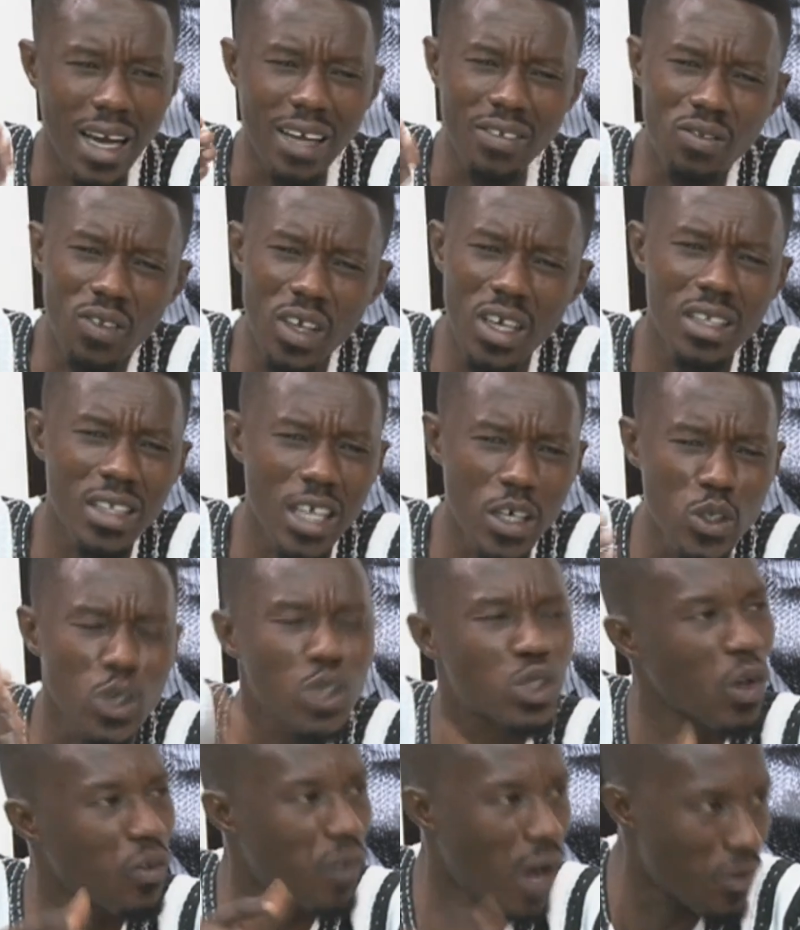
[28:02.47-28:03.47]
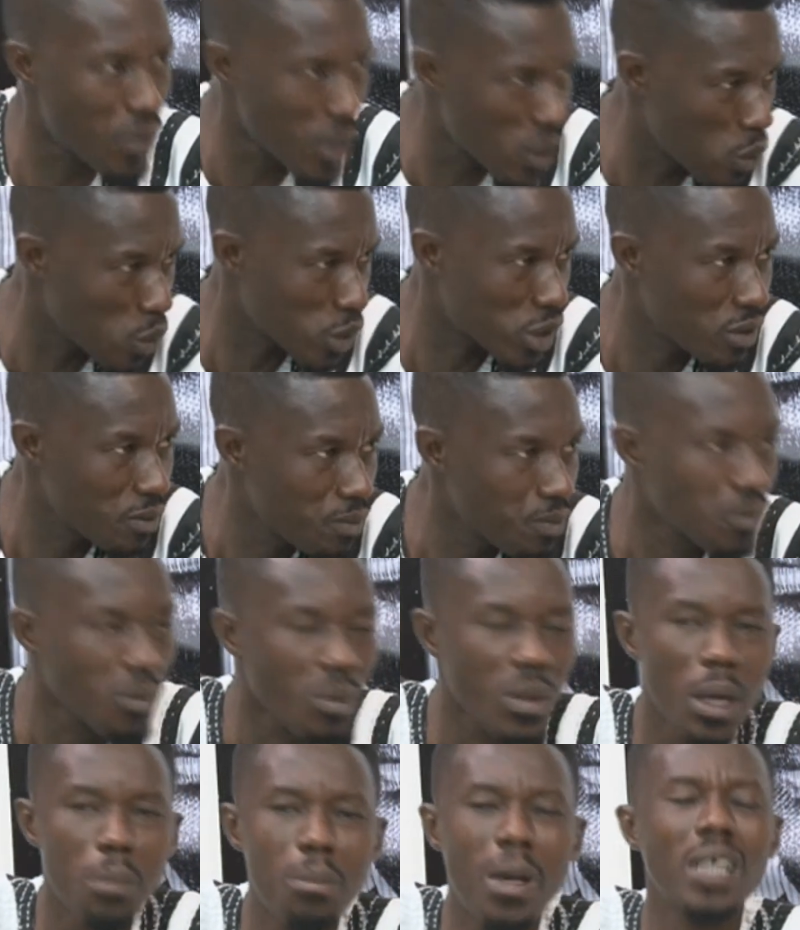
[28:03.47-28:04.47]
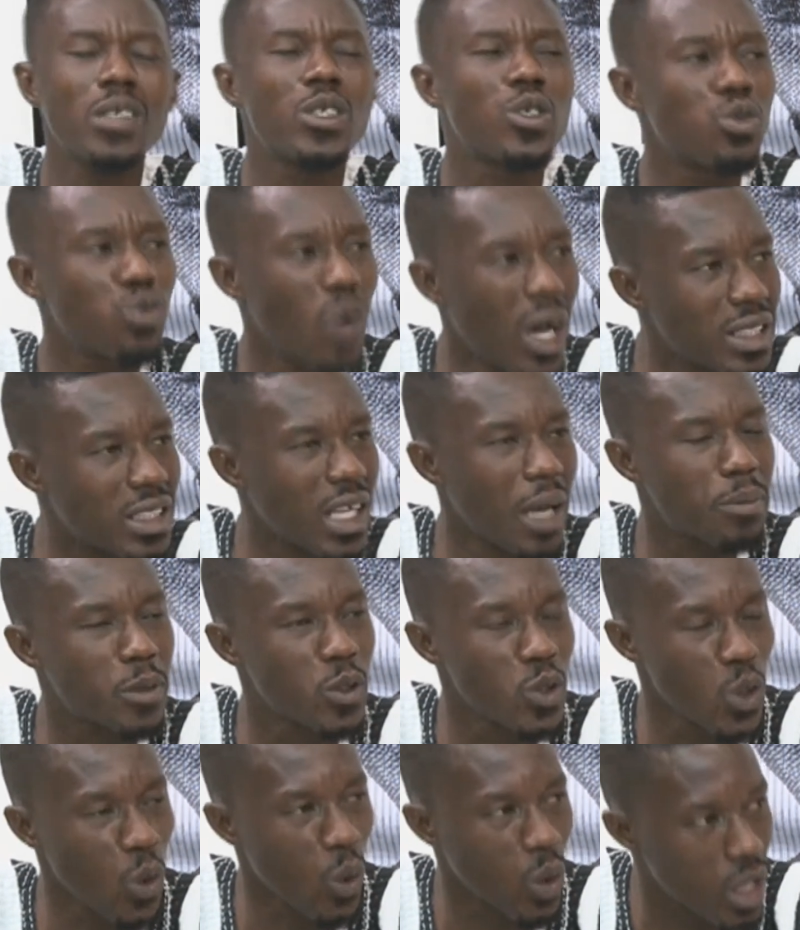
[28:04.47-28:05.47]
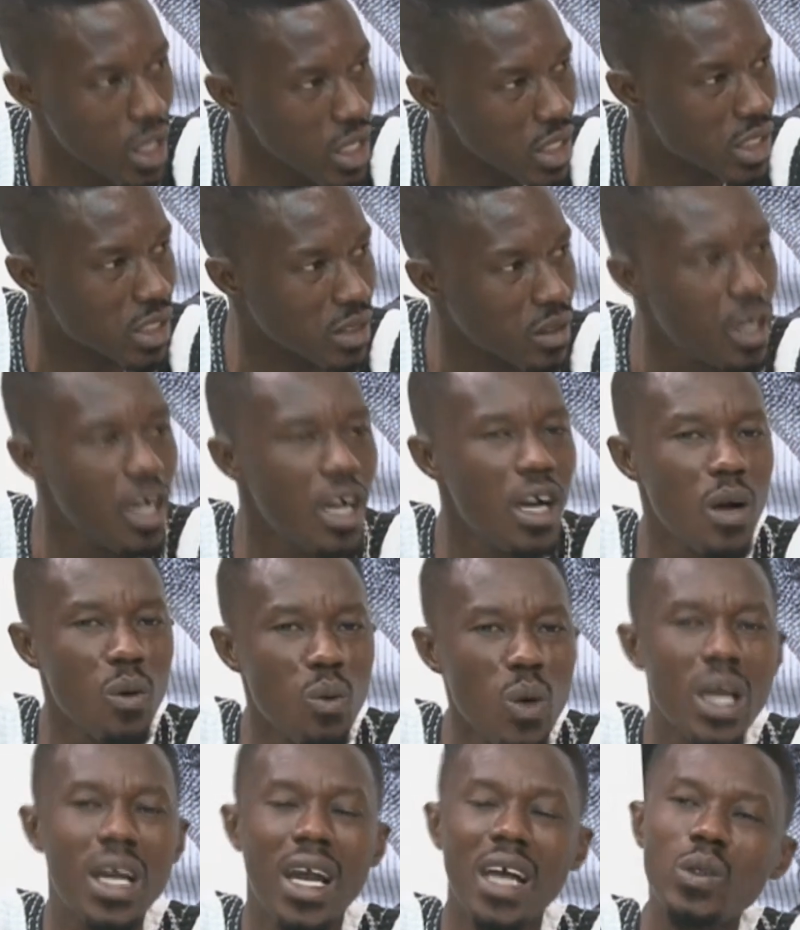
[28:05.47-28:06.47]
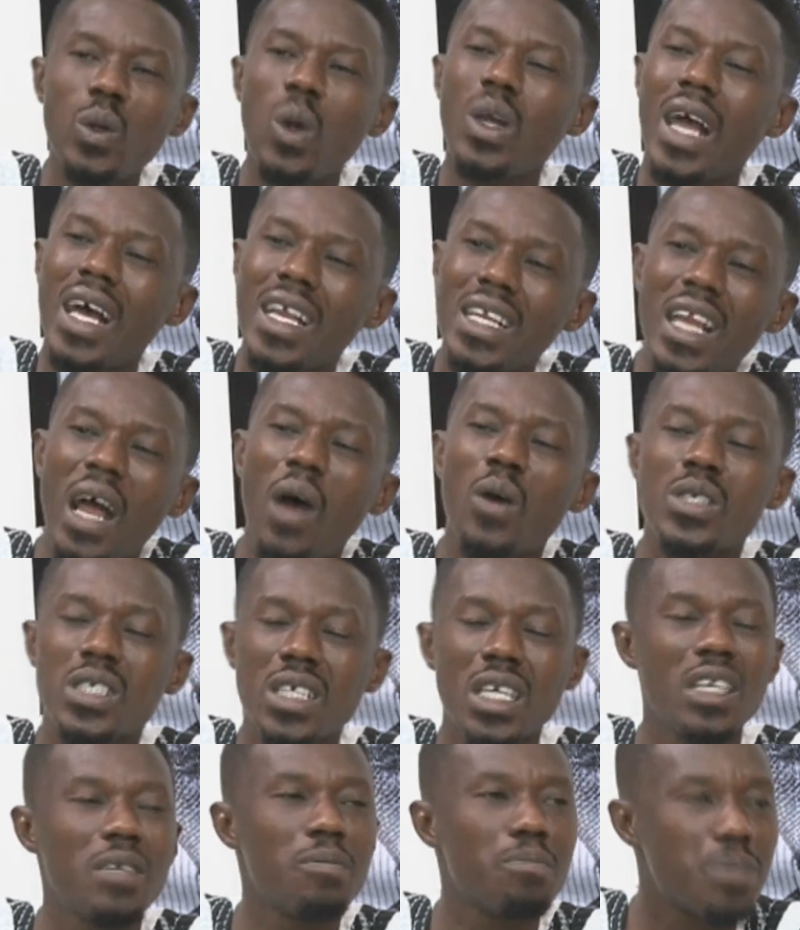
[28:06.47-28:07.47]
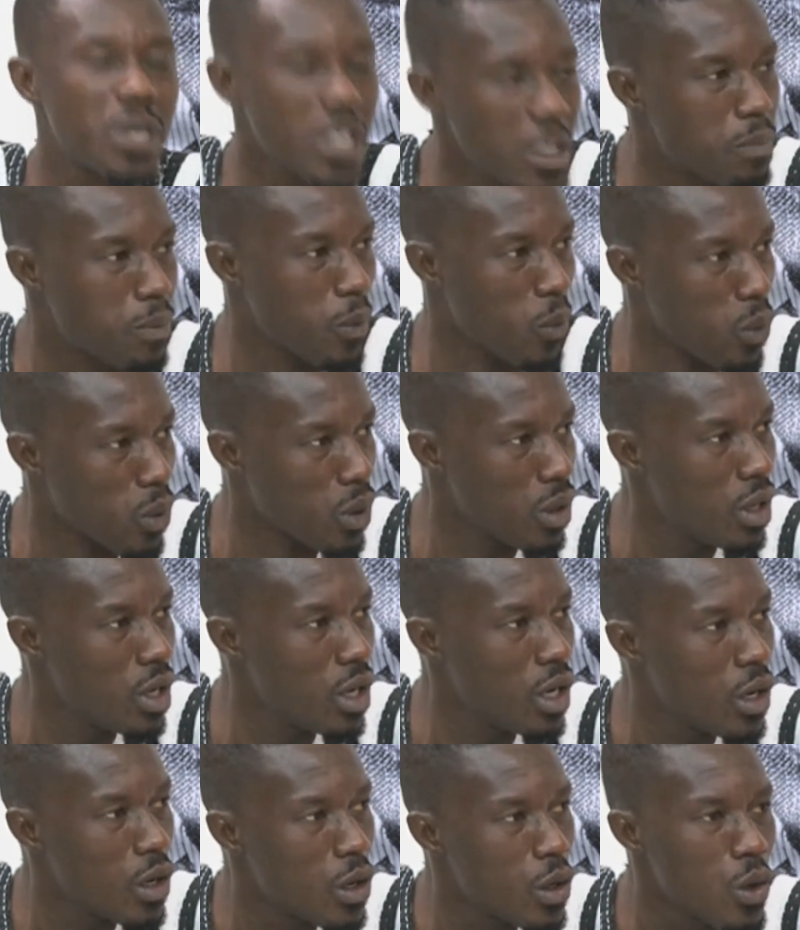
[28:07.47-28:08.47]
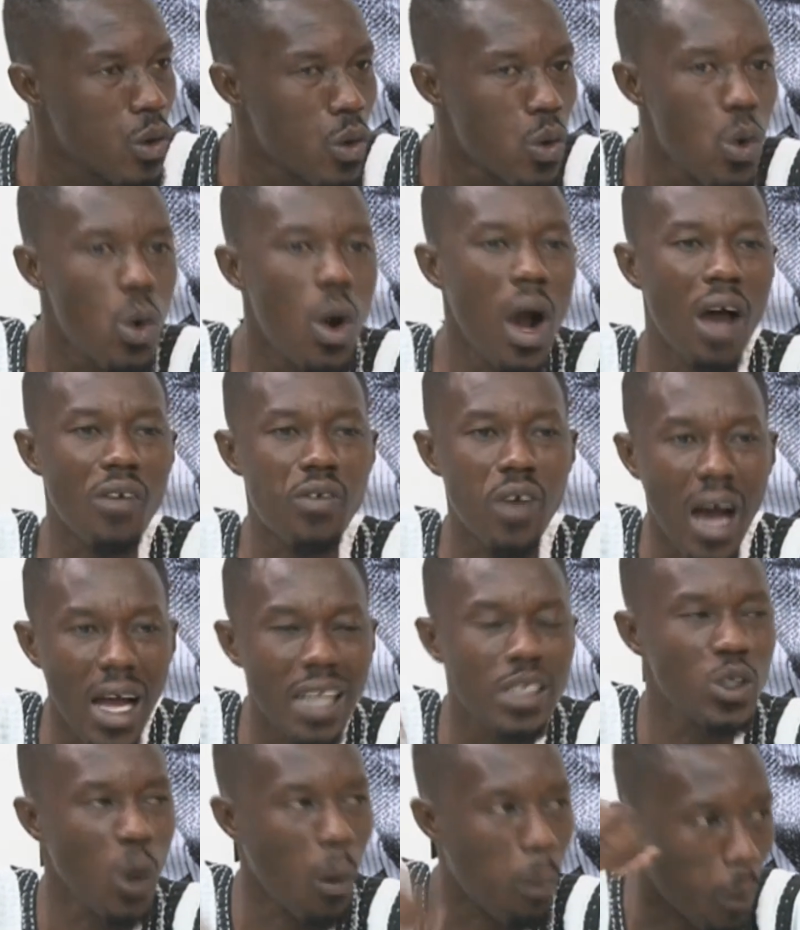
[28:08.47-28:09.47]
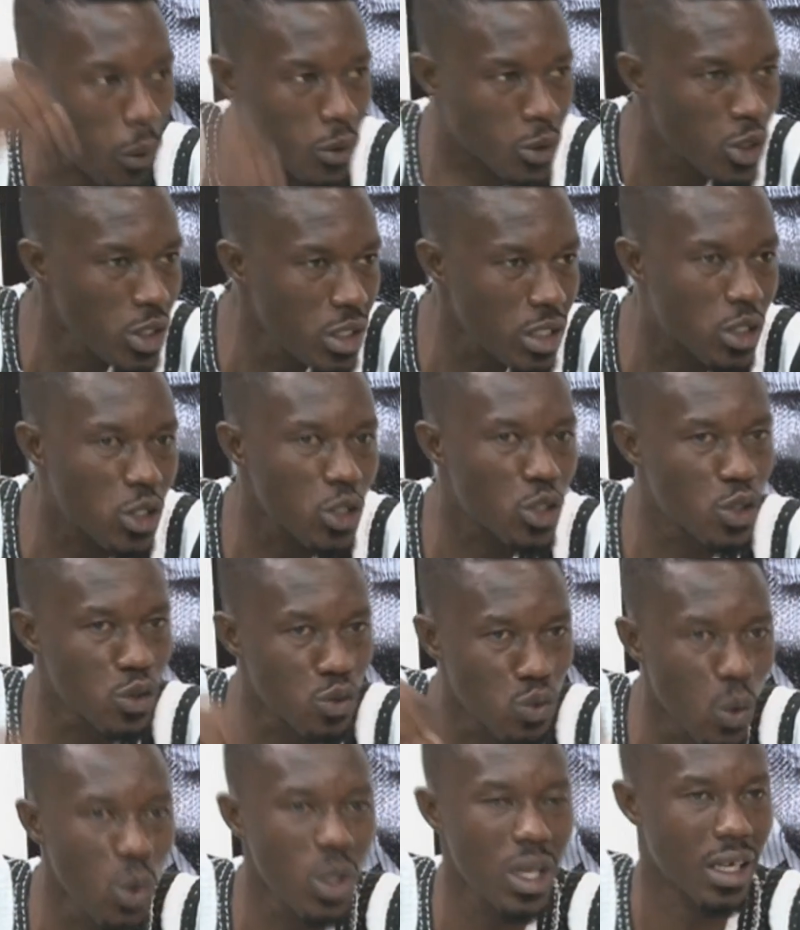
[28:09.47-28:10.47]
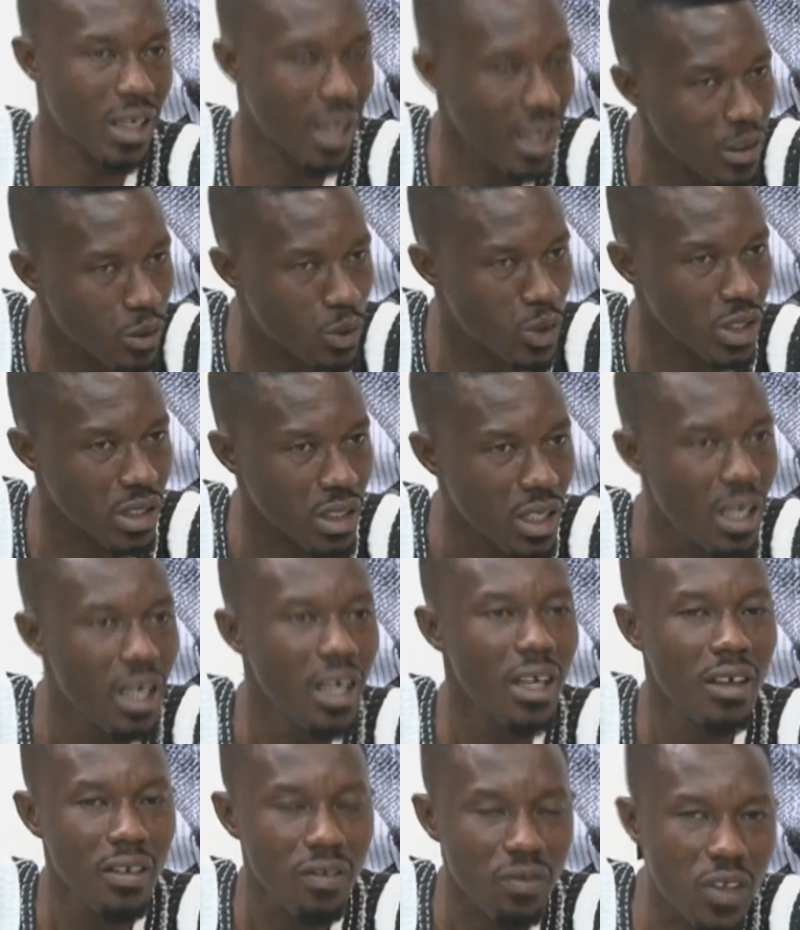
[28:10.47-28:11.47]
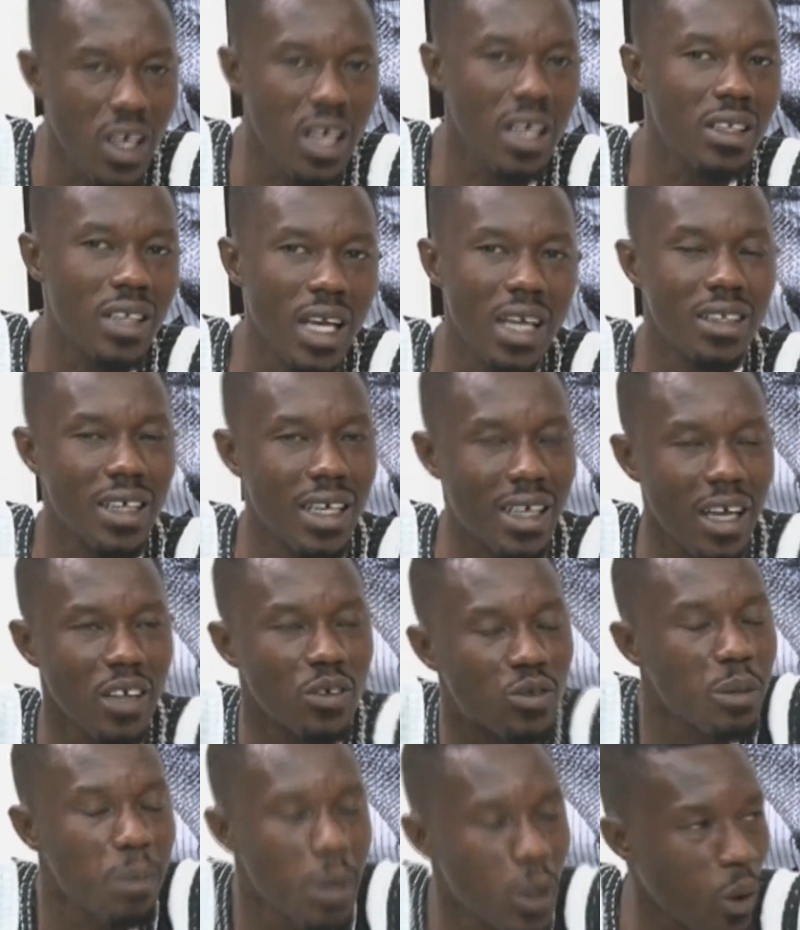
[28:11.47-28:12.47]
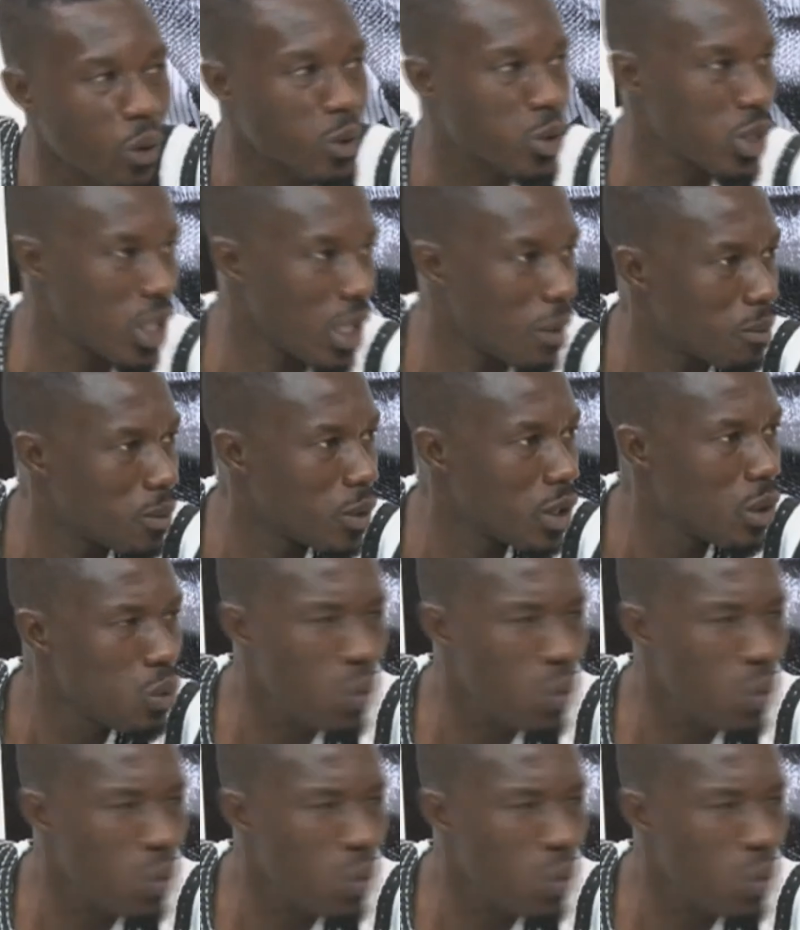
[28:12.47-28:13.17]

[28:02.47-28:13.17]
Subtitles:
I think the youth of Ivory Coast must rise up to the occasion. We cannot allow certain people who have had the opportunity to rule a country think that the country belongs to them.